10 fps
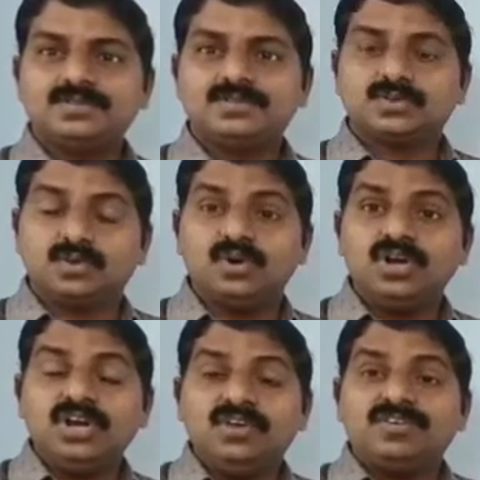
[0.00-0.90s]

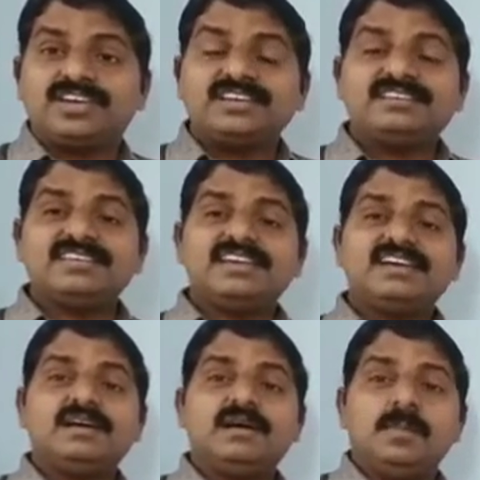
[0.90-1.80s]
So, we can
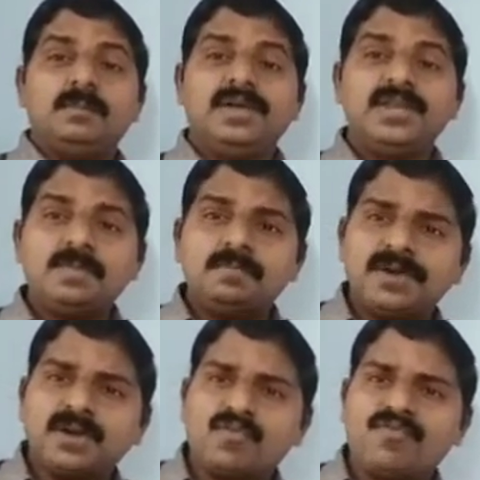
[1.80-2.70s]
take many
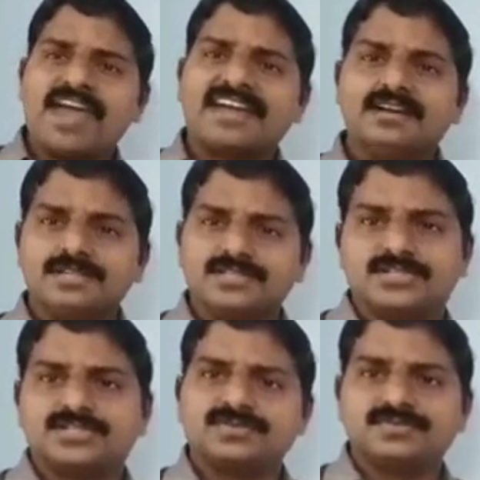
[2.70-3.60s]
pair of
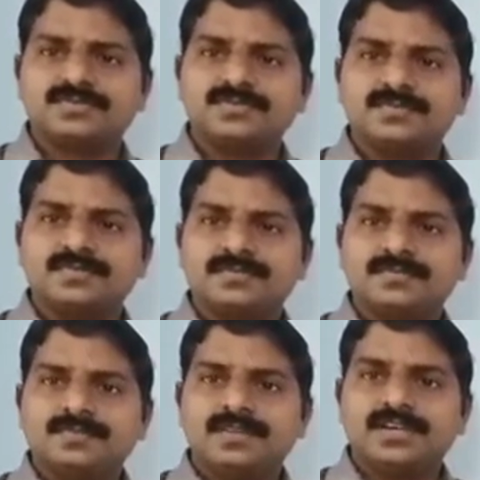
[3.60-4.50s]
angles.
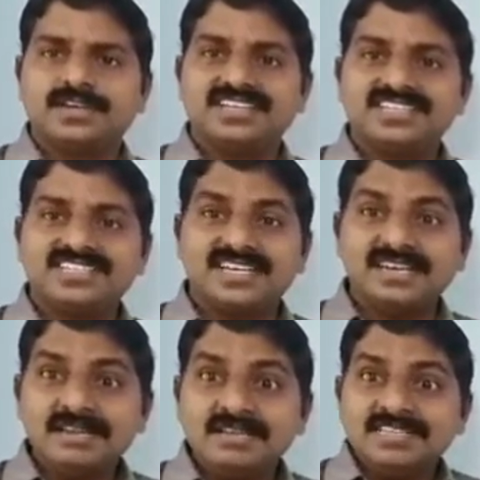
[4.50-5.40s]
The
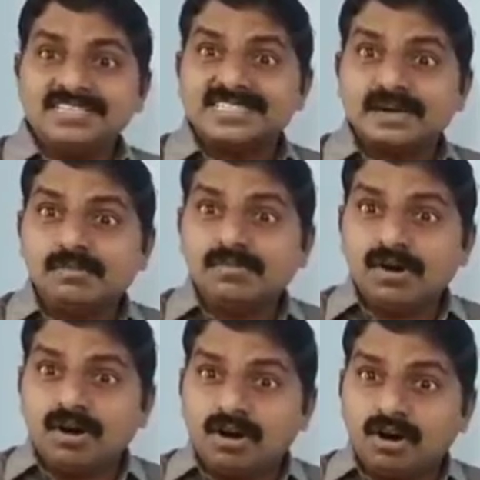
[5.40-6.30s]
condition,
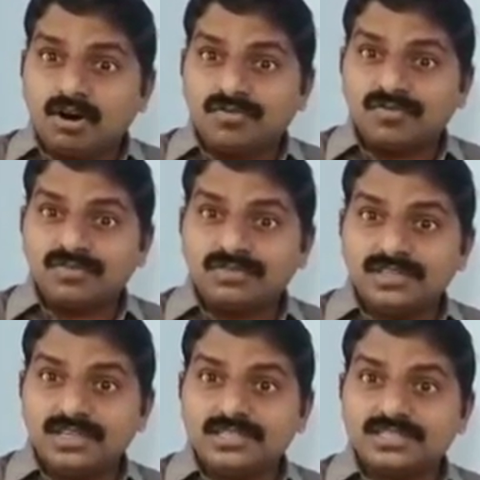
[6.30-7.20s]
sum
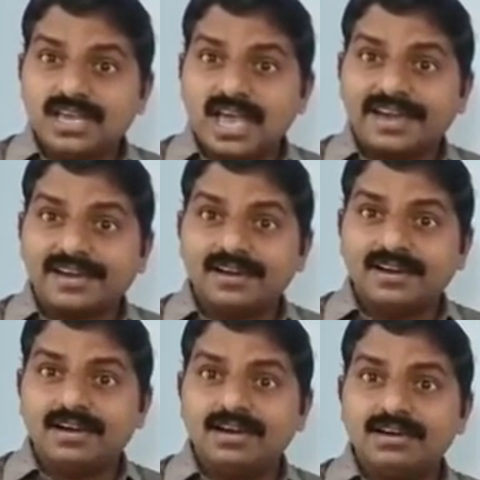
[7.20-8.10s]
of these
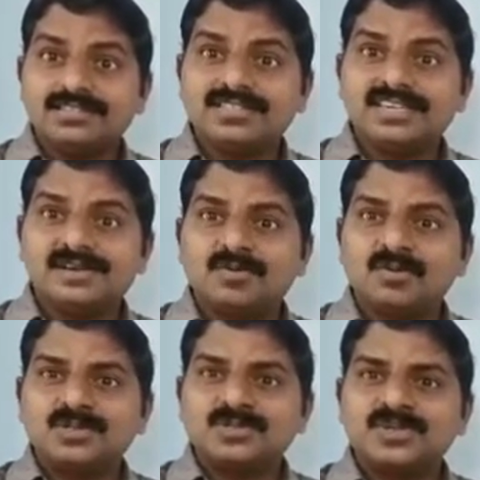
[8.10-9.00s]
angles
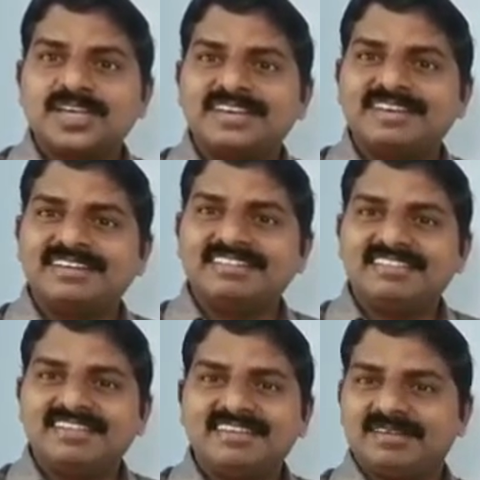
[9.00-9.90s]
equal to 90
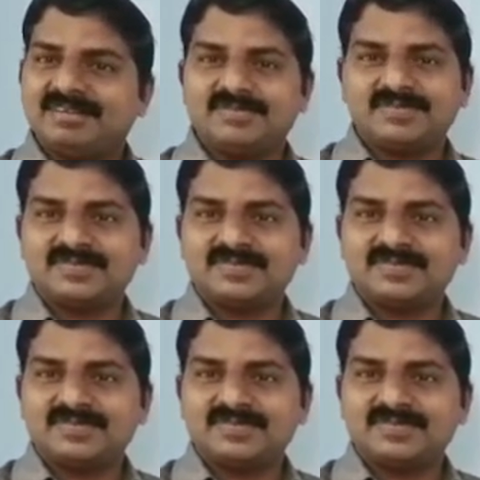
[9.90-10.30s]
degree.